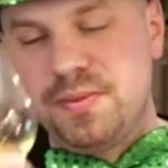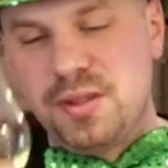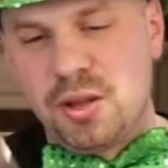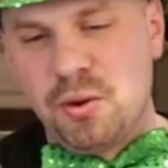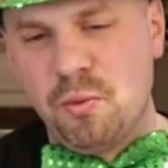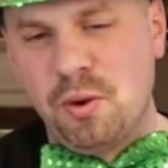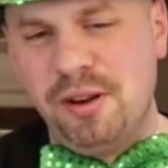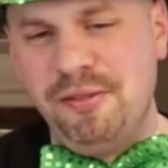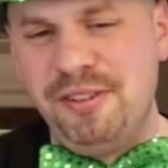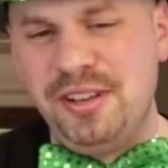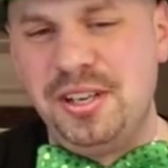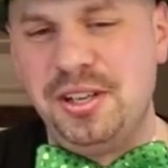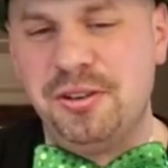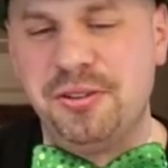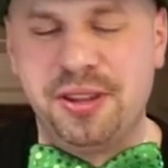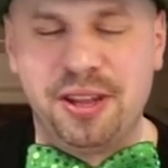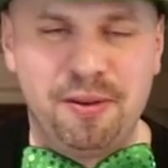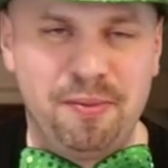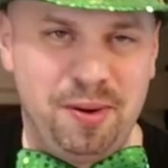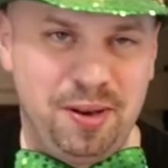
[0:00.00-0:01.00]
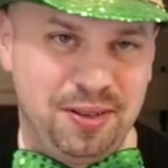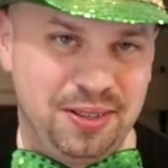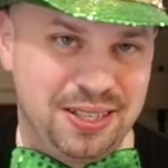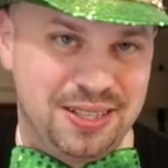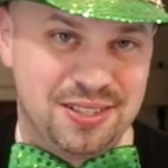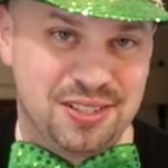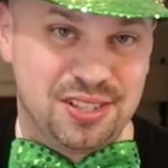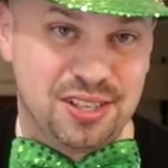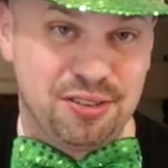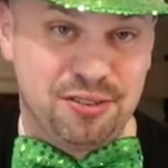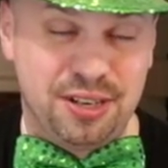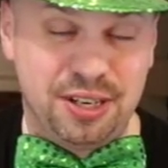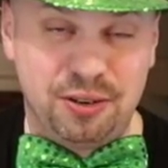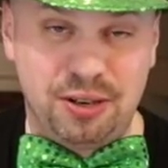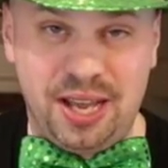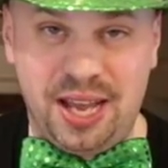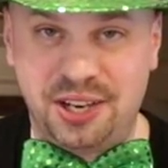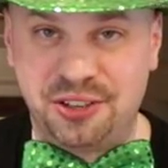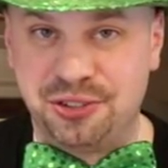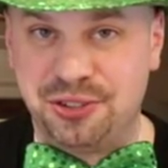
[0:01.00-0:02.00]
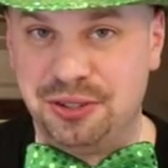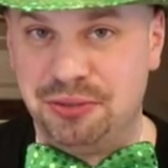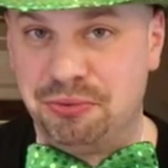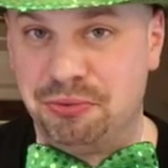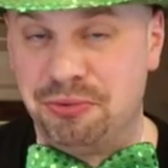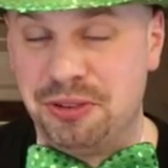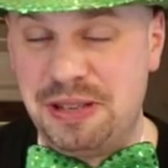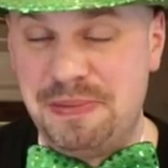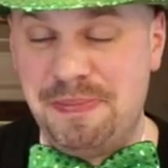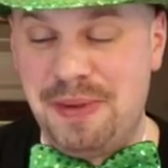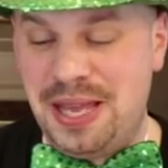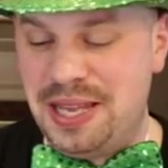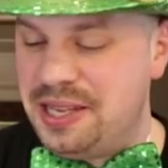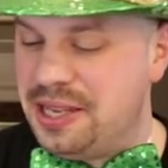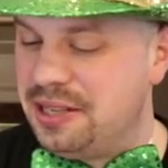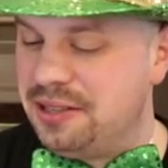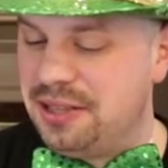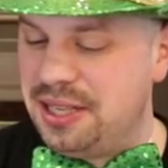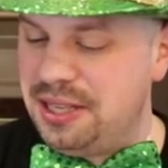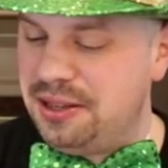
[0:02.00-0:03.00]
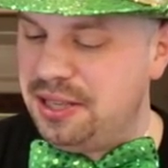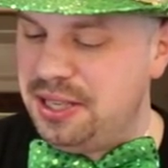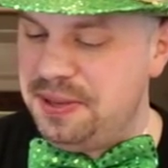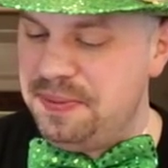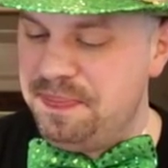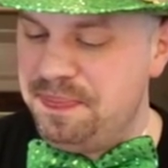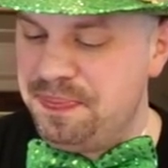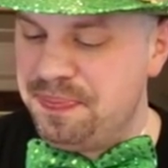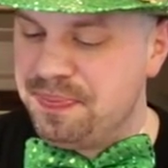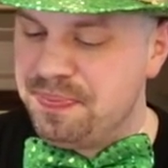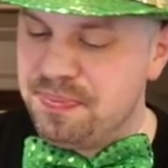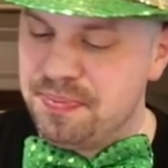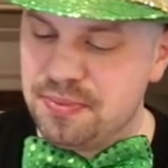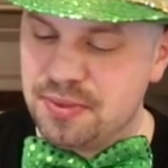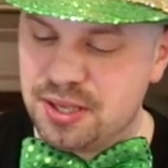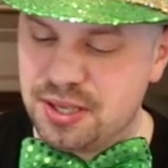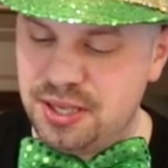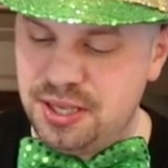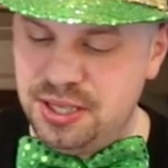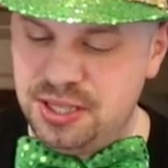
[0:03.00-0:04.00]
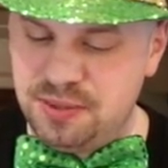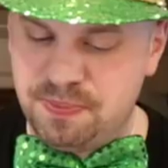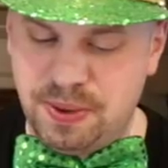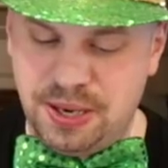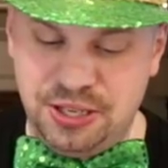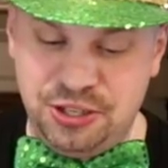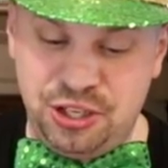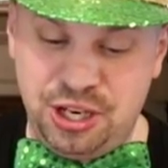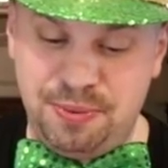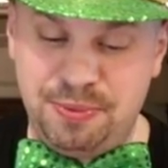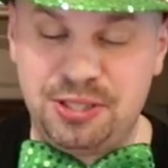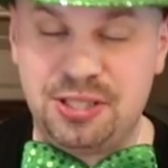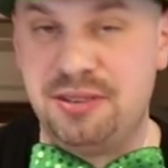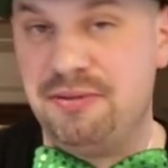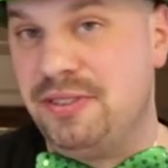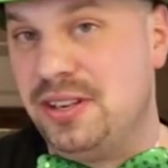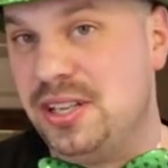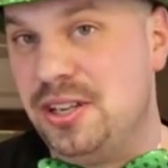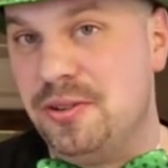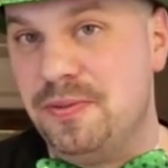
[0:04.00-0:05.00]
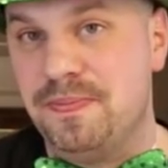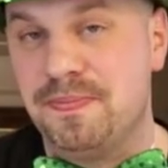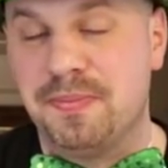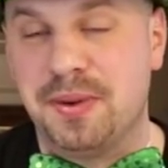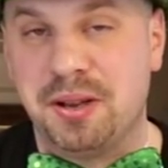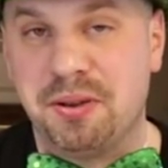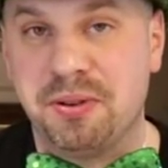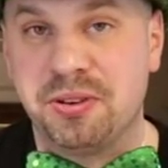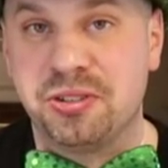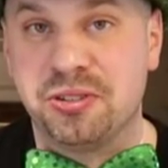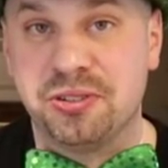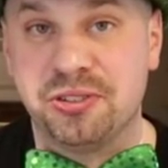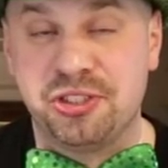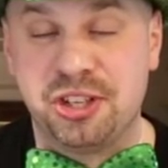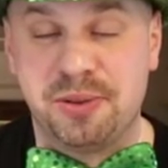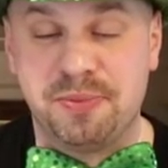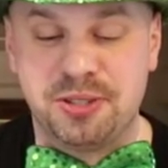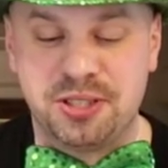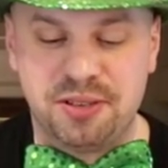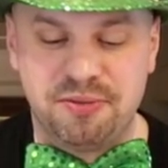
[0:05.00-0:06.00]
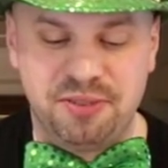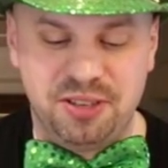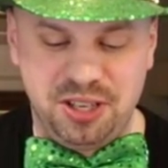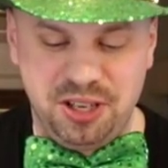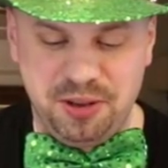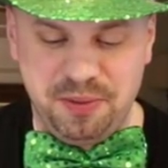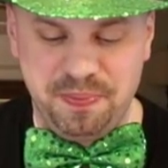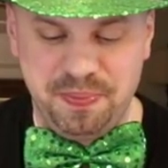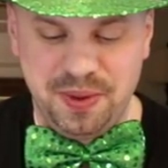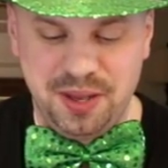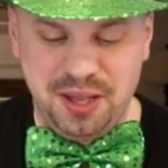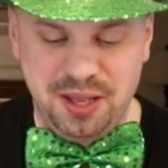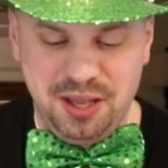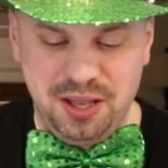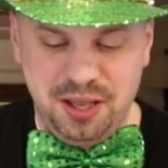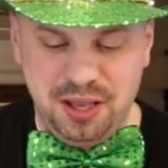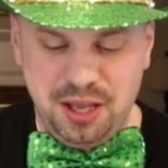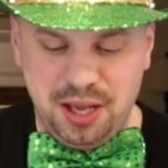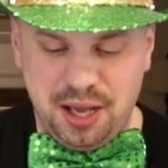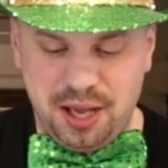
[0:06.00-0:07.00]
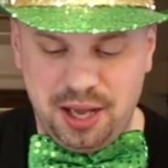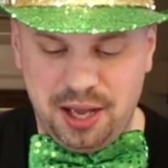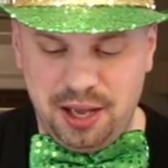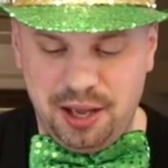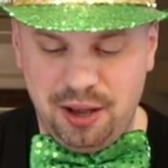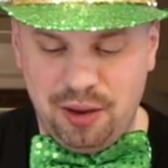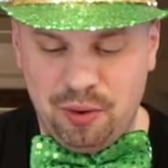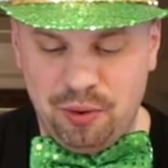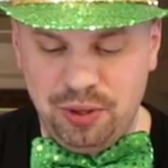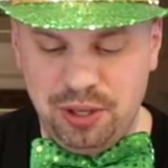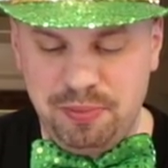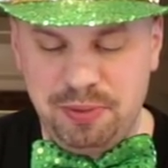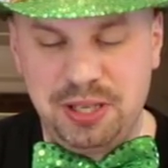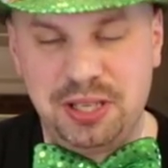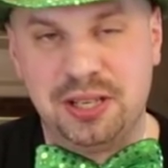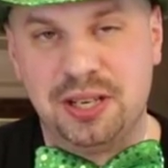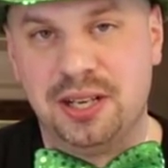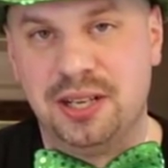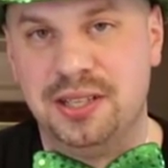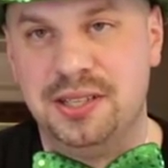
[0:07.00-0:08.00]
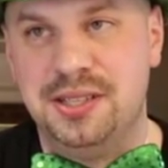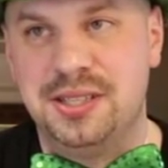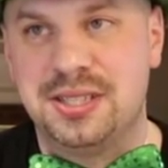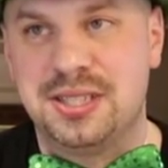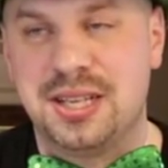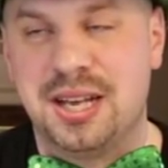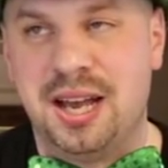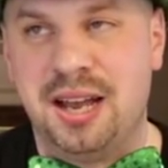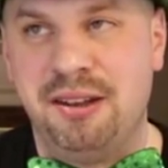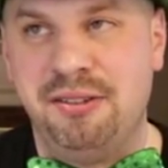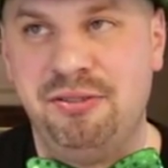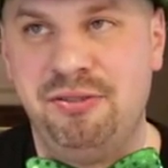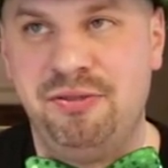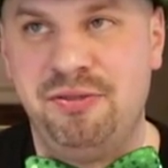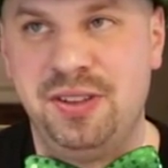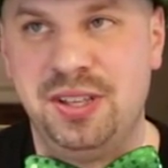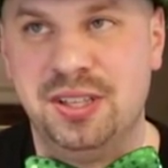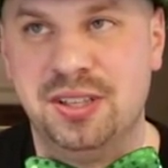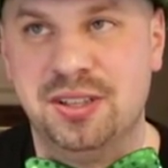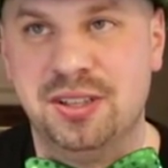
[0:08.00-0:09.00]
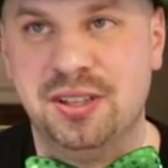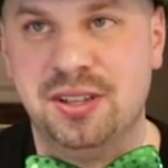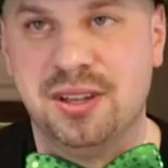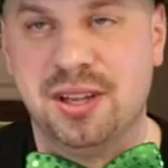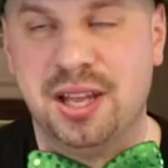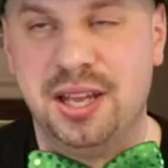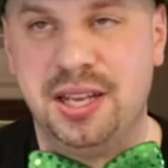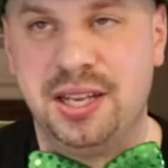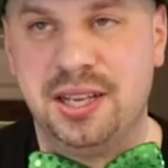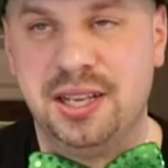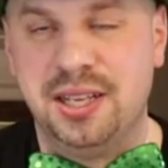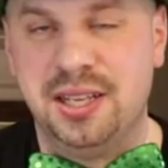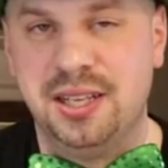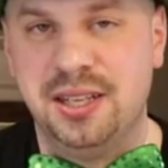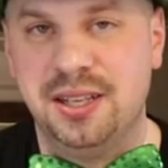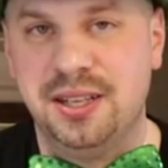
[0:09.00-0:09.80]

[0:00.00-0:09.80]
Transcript: One video that I've been considering actually remaking lately is my Jameson video, my original Jameson video, only because I feel like